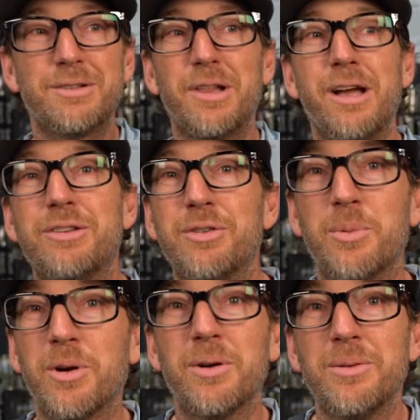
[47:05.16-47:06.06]
slide
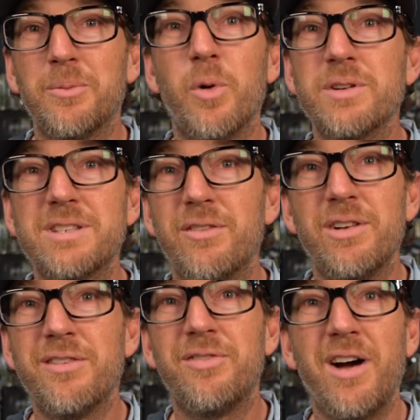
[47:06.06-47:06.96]
swimmer
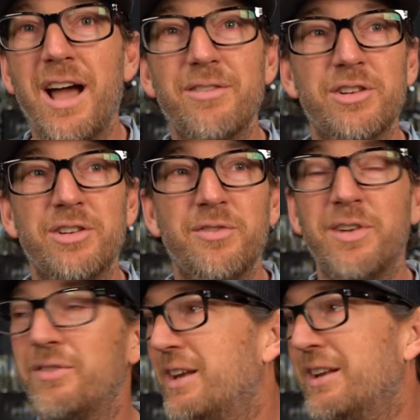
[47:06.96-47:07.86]
175 on? or
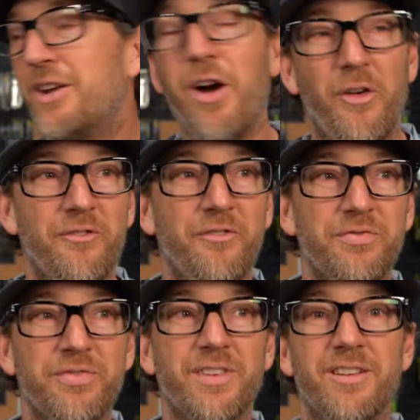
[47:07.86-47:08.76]
250? no. No.
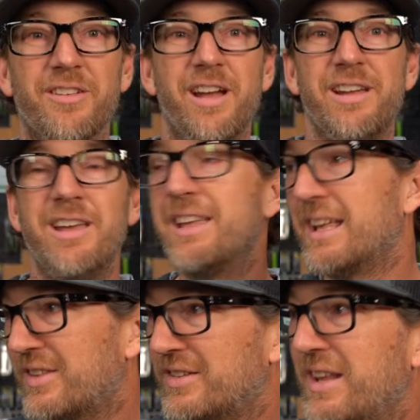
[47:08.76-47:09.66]
Right?
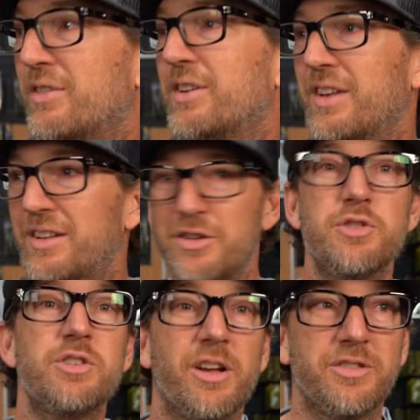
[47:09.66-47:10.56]
Get the 7.6
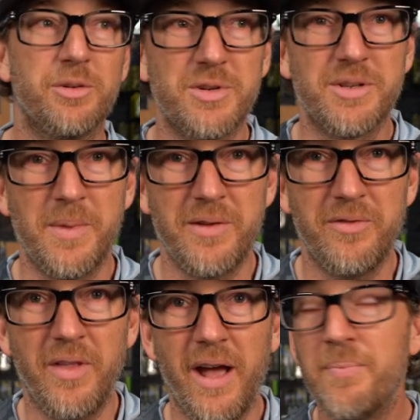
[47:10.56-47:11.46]
huge custom or something
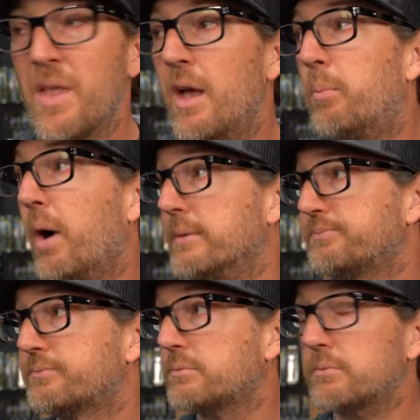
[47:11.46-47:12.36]
for that.
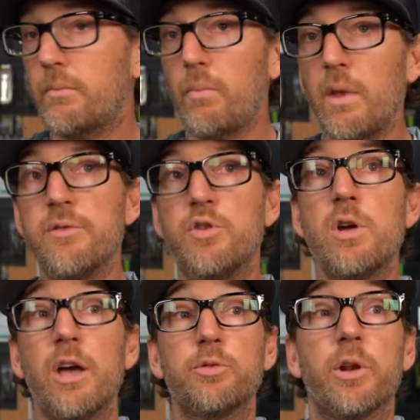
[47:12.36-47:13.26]
But if you
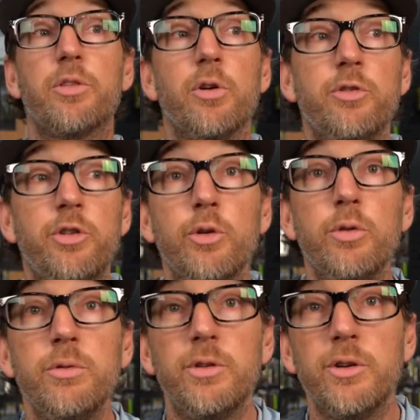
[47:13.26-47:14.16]
guys want to throw
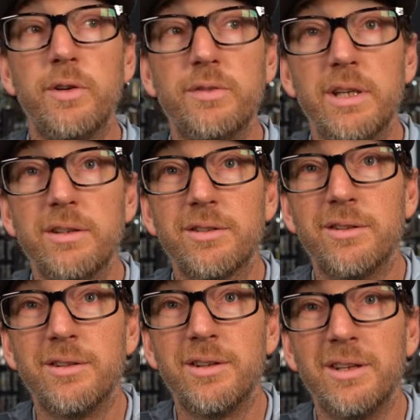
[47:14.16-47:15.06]
two 250s,
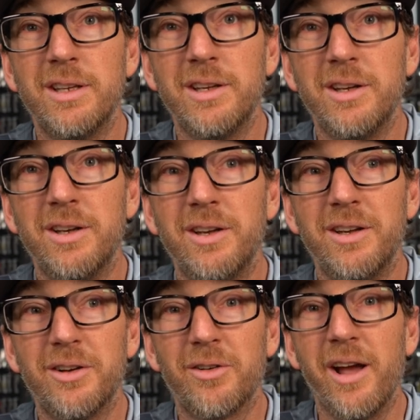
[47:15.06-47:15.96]
easy.
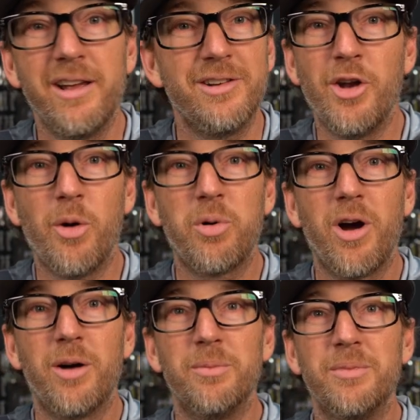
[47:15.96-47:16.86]
Right? No, no
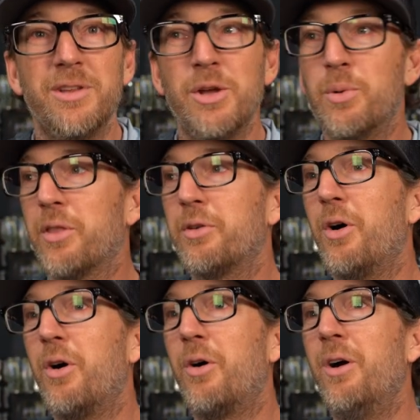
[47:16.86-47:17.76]
problem. problem. You want to
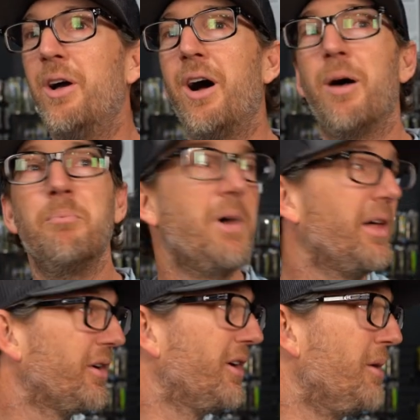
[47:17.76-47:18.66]
throw a three?
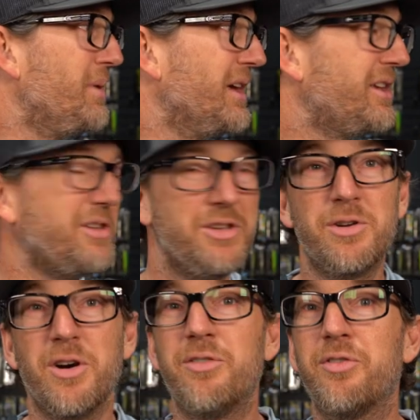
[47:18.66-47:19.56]
mother, a big
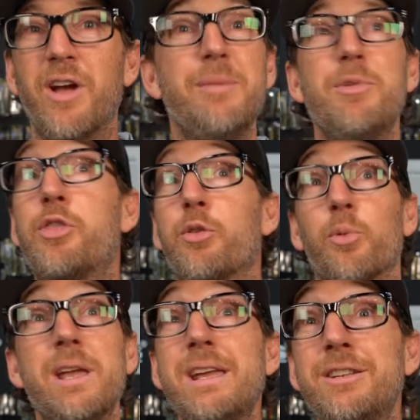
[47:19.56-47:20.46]
Yugo frame, on
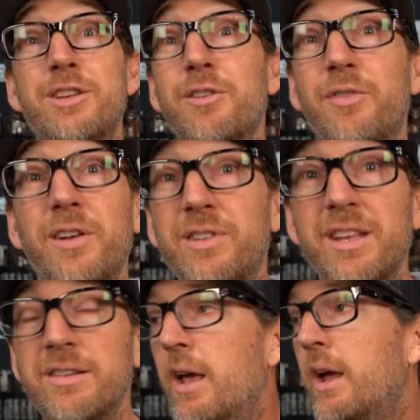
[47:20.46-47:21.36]
three an, on
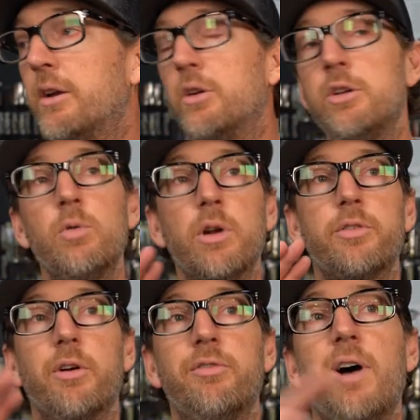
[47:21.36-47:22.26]
250s? Dude, you want to
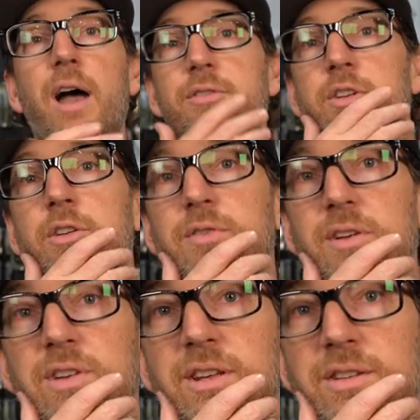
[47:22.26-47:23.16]
throw five
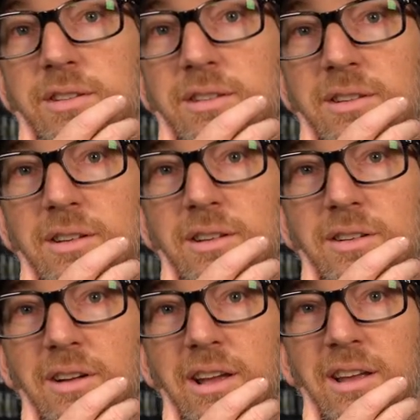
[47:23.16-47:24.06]
250s?
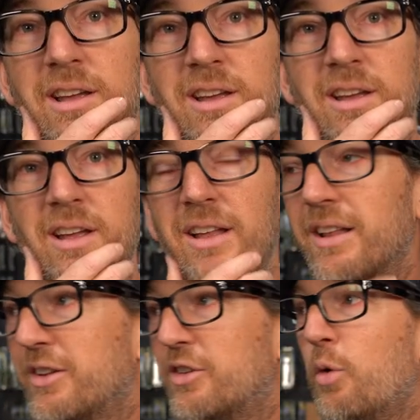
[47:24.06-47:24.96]
on right? it, Rick.
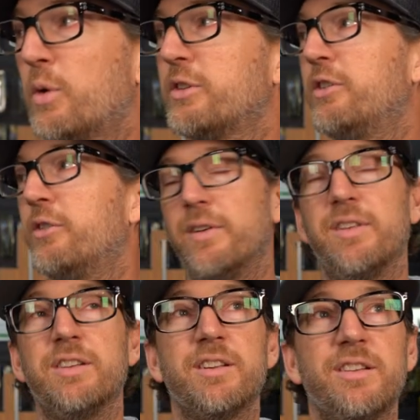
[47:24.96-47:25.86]
So what's a
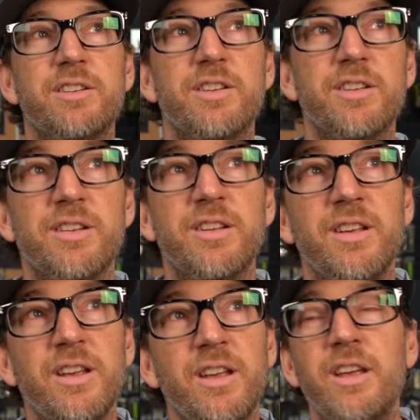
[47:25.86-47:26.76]
250? Six ounces?
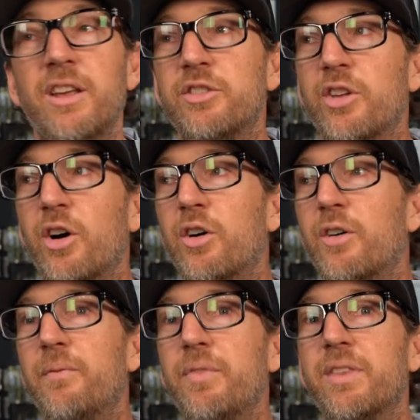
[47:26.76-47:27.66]
Six ounces. That's so, only
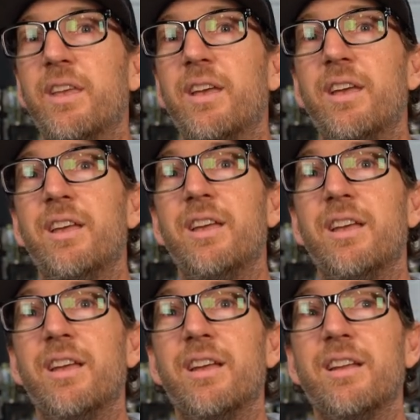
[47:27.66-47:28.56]
30 ounces, dude.
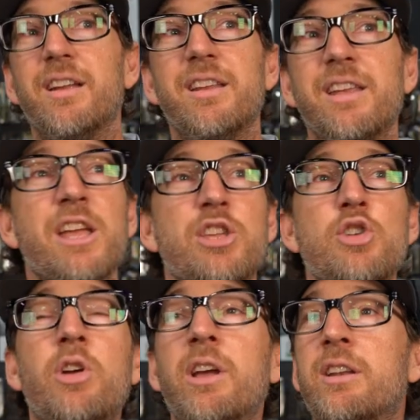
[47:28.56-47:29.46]
We have plenty. Yeah,
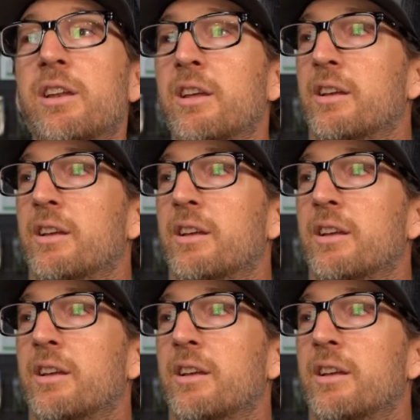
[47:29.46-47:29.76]
That's you could, sweet